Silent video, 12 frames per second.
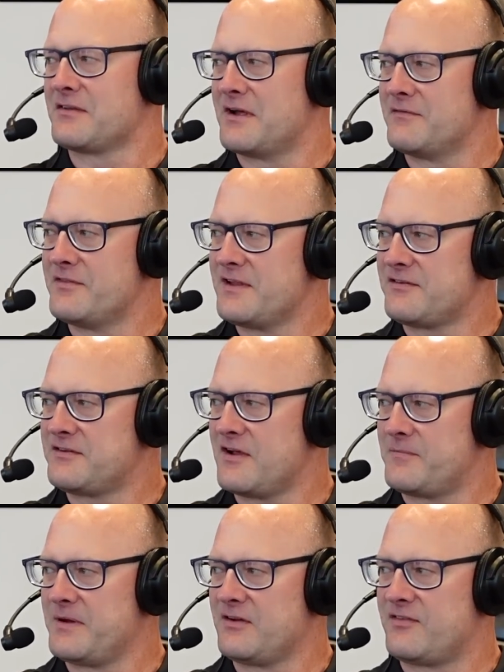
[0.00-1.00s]
love this
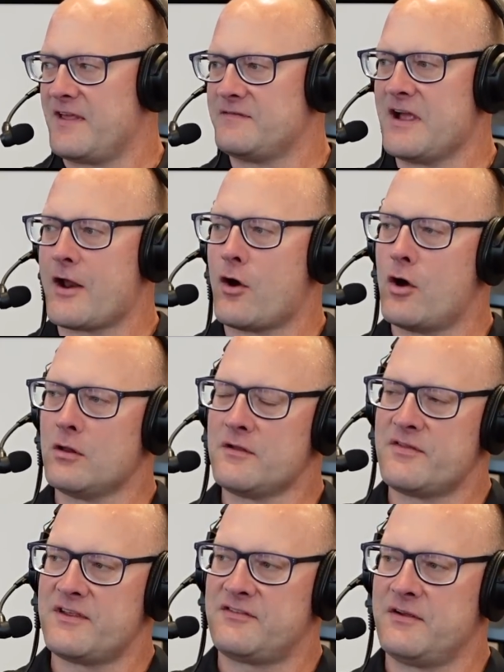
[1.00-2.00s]
stuff because they've got all
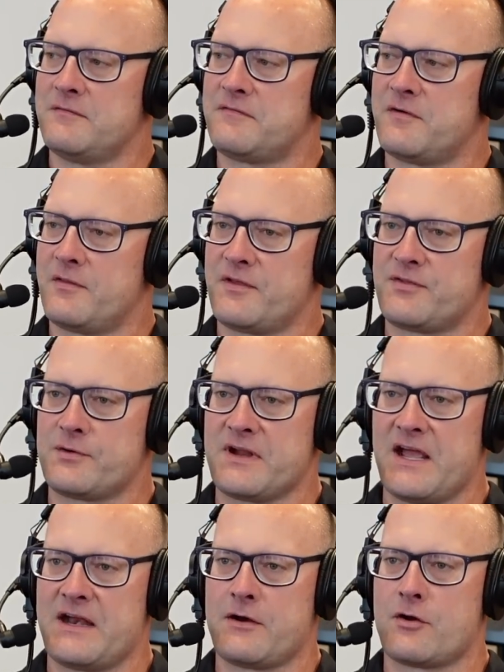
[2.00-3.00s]
of this info that they're
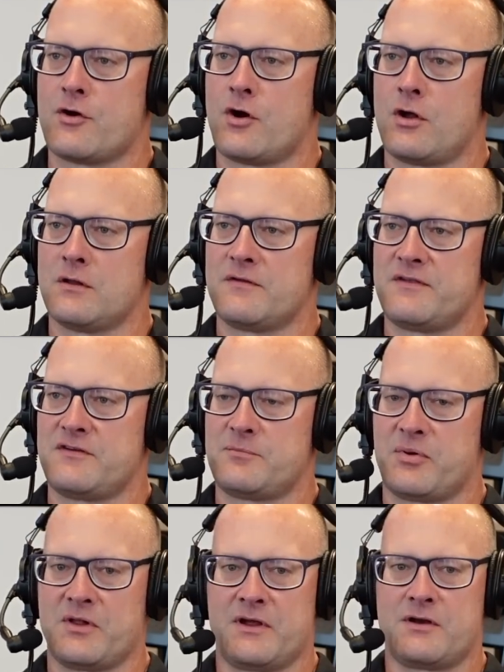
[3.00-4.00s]
getting on all of these
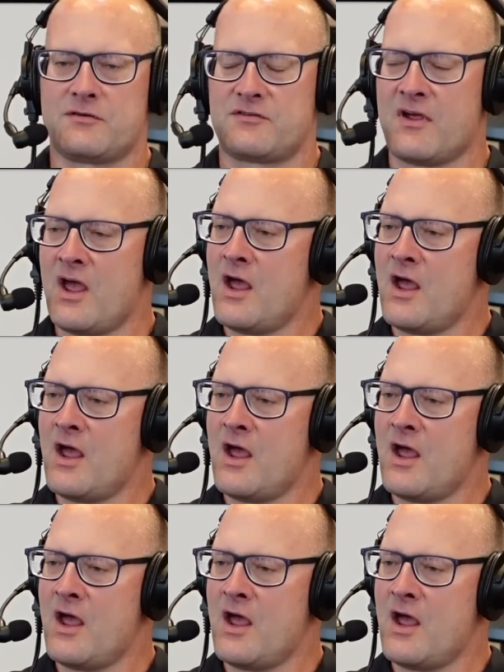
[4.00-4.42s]
players